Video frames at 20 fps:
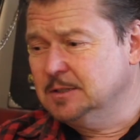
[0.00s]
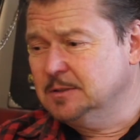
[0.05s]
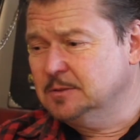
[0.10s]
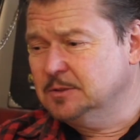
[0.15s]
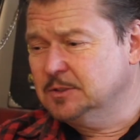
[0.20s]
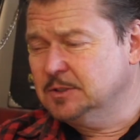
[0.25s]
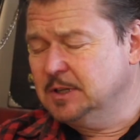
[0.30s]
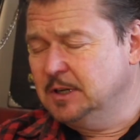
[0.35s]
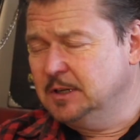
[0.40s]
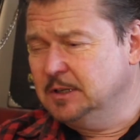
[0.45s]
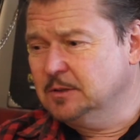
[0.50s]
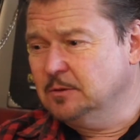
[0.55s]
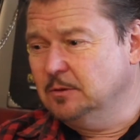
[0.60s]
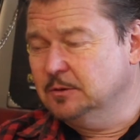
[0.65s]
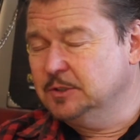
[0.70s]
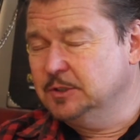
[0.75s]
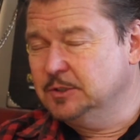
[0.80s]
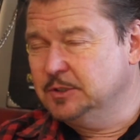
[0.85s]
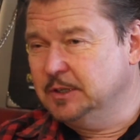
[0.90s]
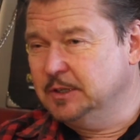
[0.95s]
started
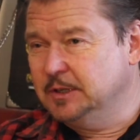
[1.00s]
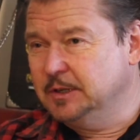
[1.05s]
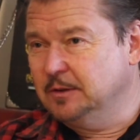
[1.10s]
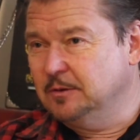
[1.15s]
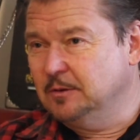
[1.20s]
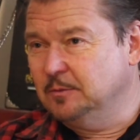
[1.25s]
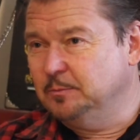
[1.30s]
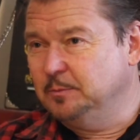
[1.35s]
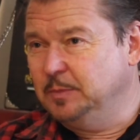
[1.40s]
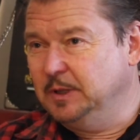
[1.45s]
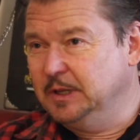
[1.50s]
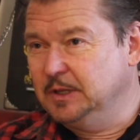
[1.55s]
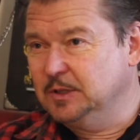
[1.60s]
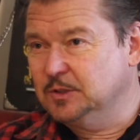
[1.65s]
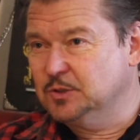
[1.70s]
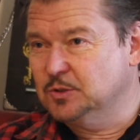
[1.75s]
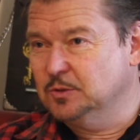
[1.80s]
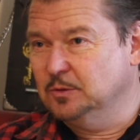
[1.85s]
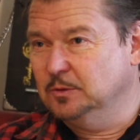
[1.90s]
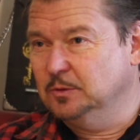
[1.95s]
concentrating on playing
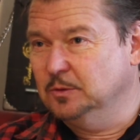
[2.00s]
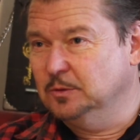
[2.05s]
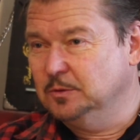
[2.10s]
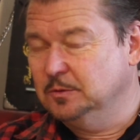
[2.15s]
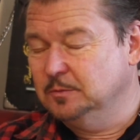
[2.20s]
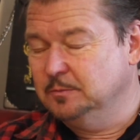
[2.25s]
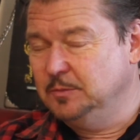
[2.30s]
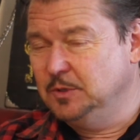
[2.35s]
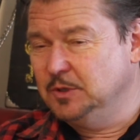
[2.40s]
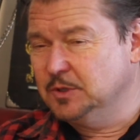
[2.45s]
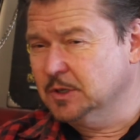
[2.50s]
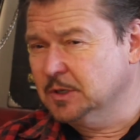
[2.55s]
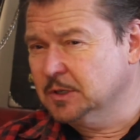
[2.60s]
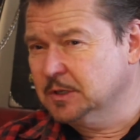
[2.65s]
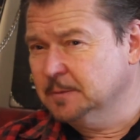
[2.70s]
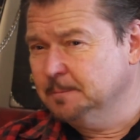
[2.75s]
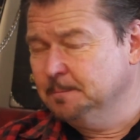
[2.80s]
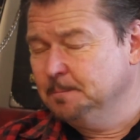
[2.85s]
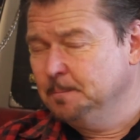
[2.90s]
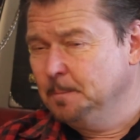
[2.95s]
solo
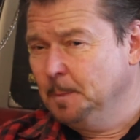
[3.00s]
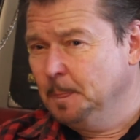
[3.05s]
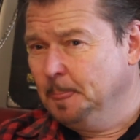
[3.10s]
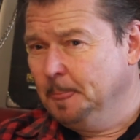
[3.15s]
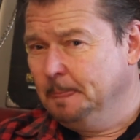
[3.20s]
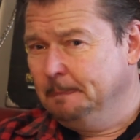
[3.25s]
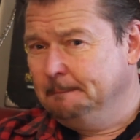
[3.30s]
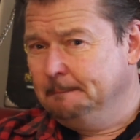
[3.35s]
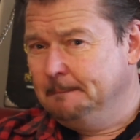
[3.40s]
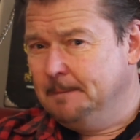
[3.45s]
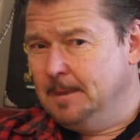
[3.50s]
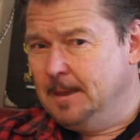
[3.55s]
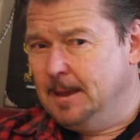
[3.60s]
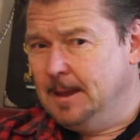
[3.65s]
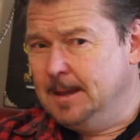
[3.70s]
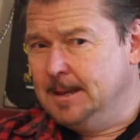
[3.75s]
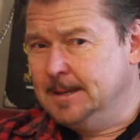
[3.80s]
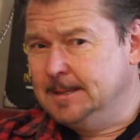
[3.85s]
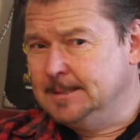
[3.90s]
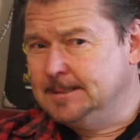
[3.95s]
music,
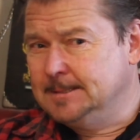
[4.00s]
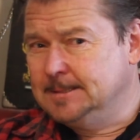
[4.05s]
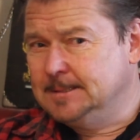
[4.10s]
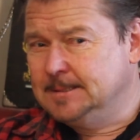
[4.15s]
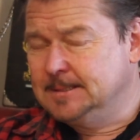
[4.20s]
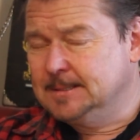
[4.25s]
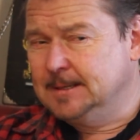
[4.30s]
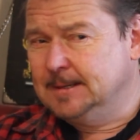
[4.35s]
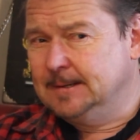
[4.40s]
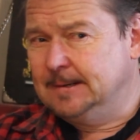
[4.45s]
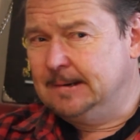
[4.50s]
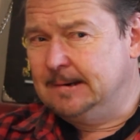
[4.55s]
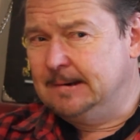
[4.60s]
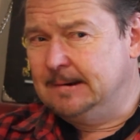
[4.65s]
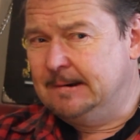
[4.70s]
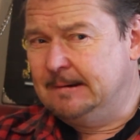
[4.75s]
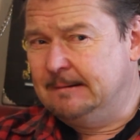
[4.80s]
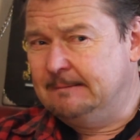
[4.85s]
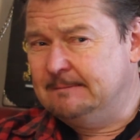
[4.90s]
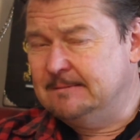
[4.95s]
and
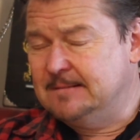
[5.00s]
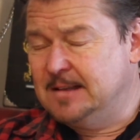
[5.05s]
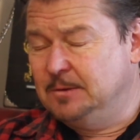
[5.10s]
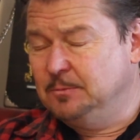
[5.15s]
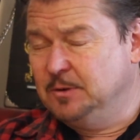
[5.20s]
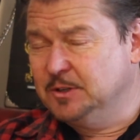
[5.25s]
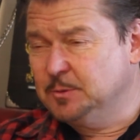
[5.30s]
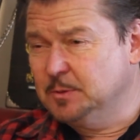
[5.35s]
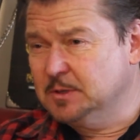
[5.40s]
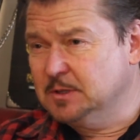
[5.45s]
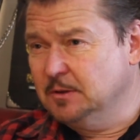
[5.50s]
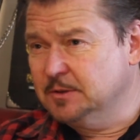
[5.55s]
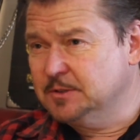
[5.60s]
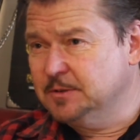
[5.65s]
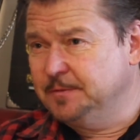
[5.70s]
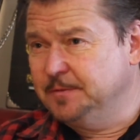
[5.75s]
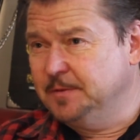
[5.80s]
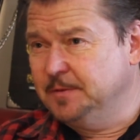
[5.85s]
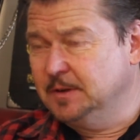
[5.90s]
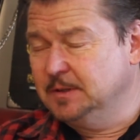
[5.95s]
uh, which was lots
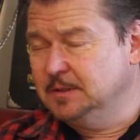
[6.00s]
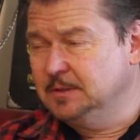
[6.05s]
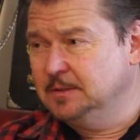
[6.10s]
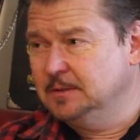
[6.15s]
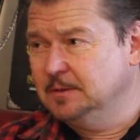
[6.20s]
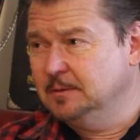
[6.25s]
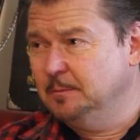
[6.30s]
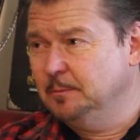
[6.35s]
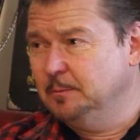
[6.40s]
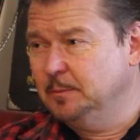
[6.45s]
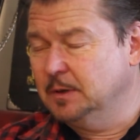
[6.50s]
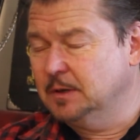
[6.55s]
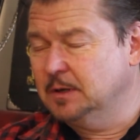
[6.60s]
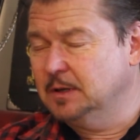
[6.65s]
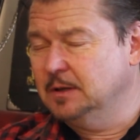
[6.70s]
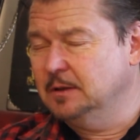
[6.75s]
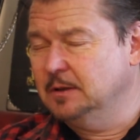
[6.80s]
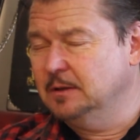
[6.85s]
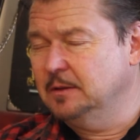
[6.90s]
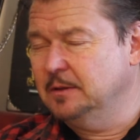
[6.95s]
of fun, but
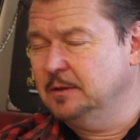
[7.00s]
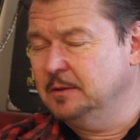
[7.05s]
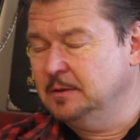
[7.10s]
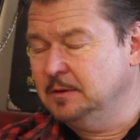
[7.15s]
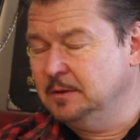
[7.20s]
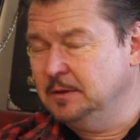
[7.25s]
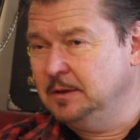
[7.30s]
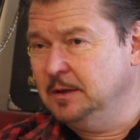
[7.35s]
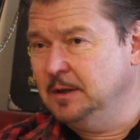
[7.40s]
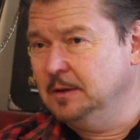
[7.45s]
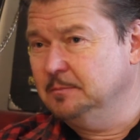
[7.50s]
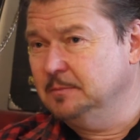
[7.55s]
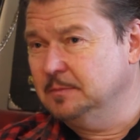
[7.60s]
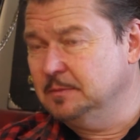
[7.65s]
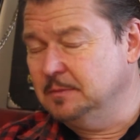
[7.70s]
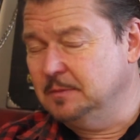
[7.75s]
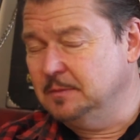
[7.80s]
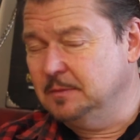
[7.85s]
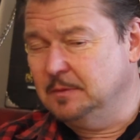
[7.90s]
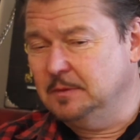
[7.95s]
the um,
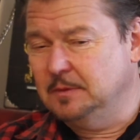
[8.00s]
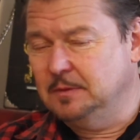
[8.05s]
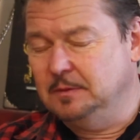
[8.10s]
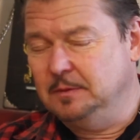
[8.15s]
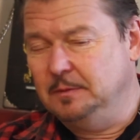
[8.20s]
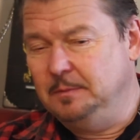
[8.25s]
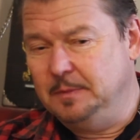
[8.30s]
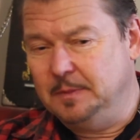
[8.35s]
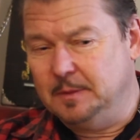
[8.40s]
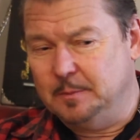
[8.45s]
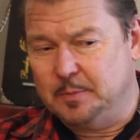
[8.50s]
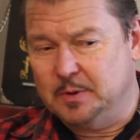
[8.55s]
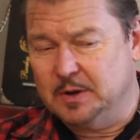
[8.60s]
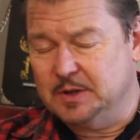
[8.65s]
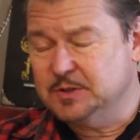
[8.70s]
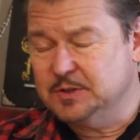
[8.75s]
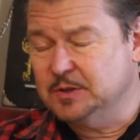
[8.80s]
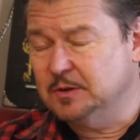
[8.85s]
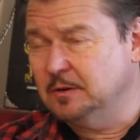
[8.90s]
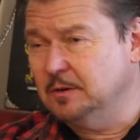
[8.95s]
the
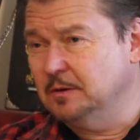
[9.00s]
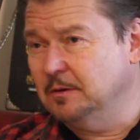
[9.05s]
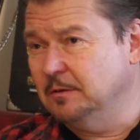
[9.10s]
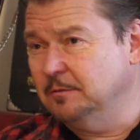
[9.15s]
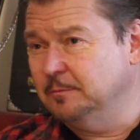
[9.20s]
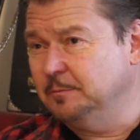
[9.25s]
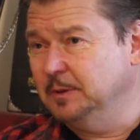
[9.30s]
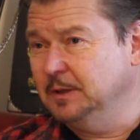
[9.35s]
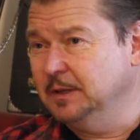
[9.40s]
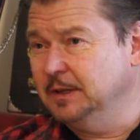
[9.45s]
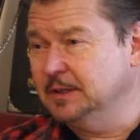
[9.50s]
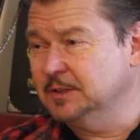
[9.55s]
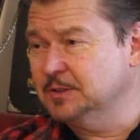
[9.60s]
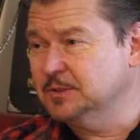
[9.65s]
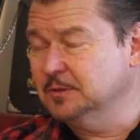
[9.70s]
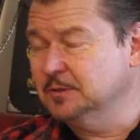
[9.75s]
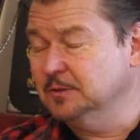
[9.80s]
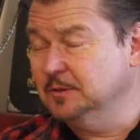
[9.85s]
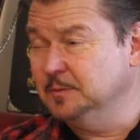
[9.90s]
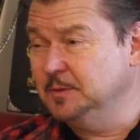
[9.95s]
pressure of playing
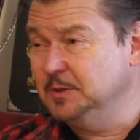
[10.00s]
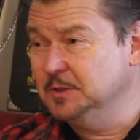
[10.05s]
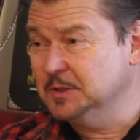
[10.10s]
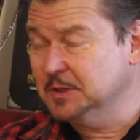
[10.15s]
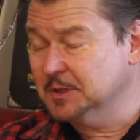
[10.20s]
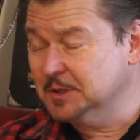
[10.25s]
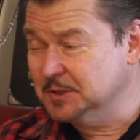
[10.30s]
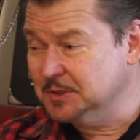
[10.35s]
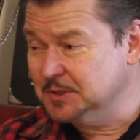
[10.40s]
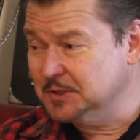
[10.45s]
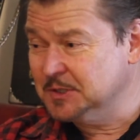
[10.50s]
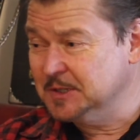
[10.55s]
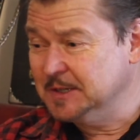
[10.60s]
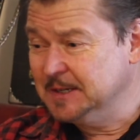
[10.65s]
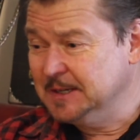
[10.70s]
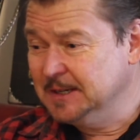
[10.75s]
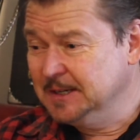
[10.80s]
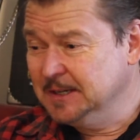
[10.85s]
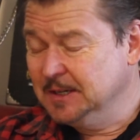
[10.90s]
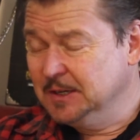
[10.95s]
solo music is
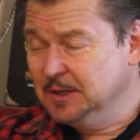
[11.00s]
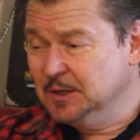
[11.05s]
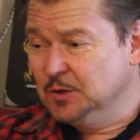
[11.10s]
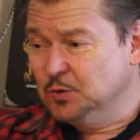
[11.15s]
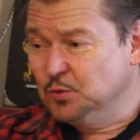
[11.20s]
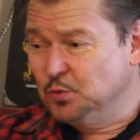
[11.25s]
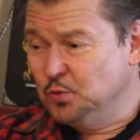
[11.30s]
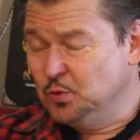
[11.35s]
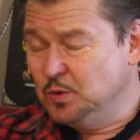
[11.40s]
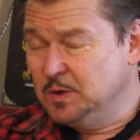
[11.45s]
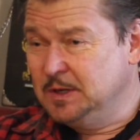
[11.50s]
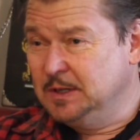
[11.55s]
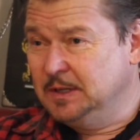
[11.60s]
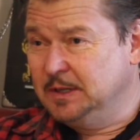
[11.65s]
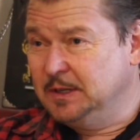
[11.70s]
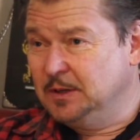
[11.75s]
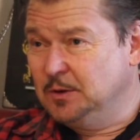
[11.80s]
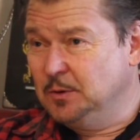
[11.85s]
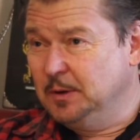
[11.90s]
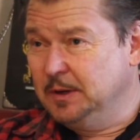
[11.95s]

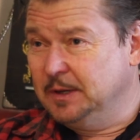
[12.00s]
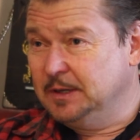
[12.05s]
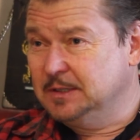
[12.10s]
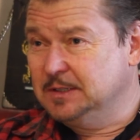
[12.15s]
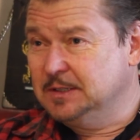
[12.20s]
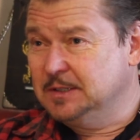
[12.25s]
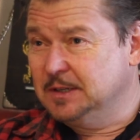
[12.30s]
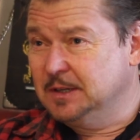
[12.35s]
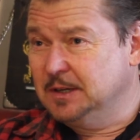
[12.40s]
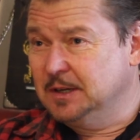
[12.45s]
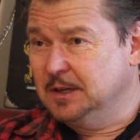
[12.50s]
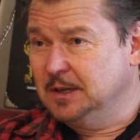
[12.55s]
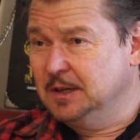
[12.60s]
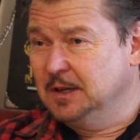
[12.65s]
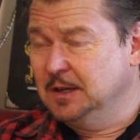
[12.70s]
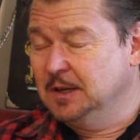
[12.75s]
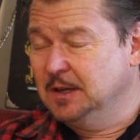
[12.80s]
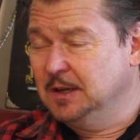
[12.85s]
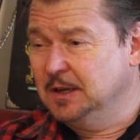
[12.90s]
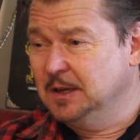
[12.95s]
really quite uh,
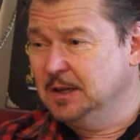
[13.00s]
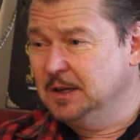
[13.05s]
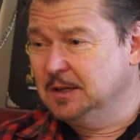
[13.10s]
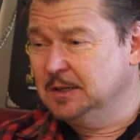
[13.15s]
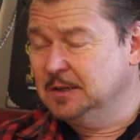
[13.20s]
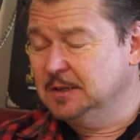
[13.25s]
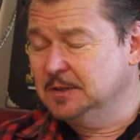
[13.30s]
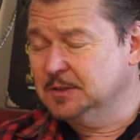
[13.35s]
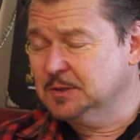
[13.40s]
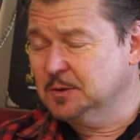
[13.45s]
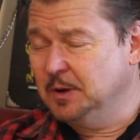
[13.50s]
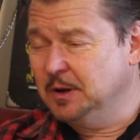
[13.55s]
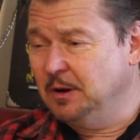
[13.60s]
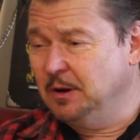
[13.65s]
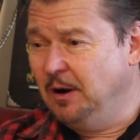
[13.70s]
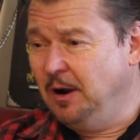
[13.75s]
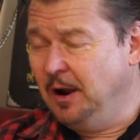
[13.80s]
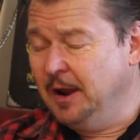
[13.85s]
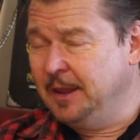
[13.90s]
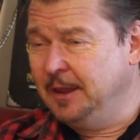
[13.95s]
it's quite
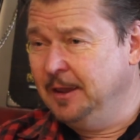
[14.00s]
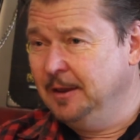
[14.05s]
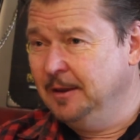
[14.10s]
high